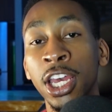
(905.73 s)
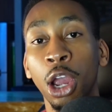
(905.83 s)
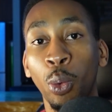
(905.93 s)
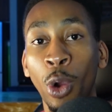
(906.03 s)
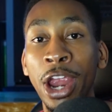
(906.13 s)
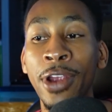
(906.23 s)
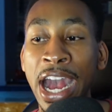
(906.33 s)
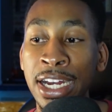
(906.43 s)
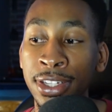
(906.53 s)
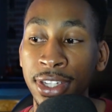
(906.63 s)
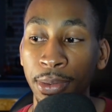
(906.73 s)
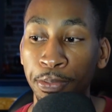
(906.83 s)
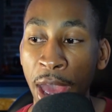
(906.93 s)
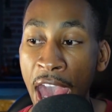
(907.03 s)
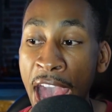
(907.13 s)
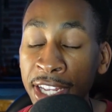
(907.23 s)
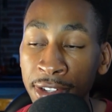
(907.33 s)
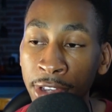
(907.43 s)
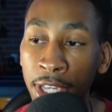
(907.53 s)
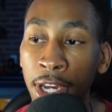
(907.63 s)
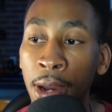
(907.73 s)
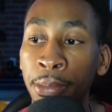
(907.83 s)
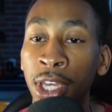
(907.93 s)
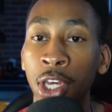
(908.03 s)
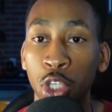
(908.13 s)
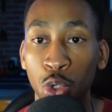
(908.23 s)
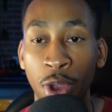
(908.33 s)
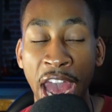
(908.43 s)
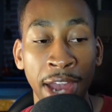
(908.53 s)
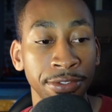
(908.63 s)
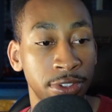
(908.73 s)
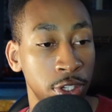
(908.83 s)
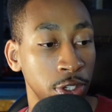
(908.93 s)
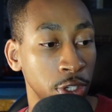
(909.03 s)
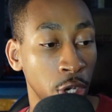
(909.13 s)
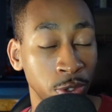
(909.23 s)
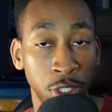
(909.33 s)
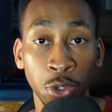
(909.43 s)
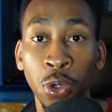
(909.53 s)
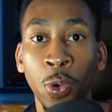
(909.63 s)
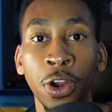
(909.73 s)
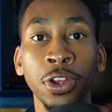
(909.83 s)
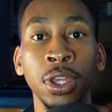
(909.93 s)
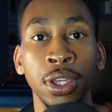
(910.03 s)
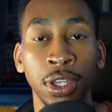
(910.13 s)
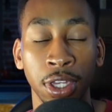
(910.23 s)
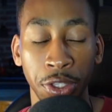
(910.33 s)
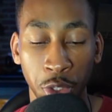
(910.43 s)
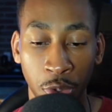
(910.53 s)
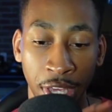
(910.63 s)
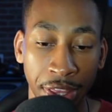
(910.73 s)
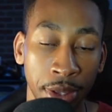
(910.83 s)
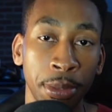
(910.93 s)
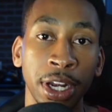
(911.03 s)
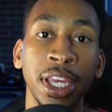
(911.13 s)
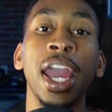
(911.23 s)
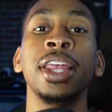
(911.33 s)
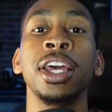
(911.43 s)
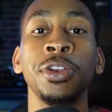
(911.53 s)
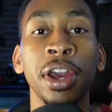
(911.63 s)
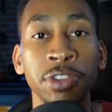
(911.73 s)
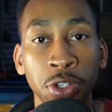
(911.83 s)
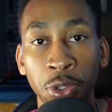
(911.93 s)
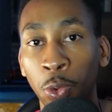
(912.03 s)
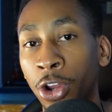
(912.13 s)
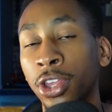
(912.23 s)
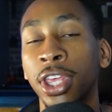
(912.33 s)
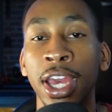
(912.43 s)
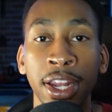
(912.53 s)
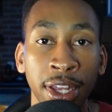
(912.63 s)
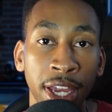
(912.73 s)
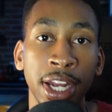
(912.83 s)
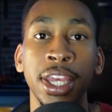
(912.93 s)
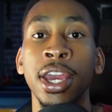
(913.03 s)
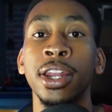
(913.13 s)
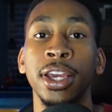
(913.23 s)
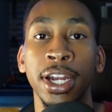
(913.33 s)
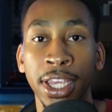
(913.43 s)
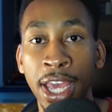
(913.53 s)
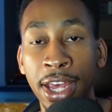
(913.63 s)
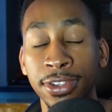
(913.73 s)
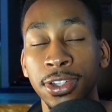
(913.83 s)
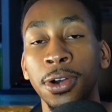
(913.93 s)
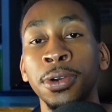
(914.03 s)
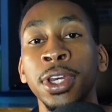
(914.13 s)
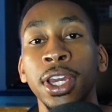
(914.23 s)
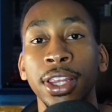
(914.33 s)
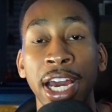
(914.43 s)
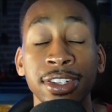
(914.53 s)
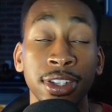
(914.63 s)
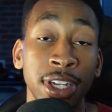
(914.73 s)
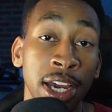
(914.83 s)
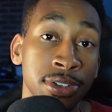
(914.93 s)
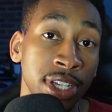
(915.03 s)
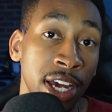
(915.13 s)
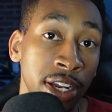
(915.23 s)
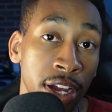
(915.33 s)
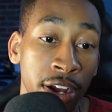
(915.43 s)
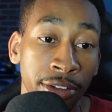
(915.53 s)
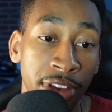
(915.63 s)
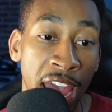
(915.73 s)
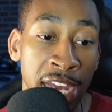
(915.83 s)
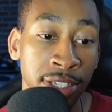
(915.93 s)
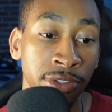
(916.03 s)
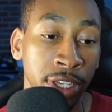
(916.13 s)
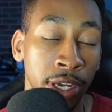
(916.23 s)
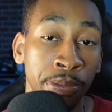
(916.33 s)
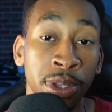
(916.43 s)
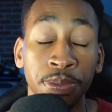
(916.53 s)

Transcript: Whereas active income, you have to go and do the work, you get the money, and then you have to do the work again and again and again. So that's the downside of active income.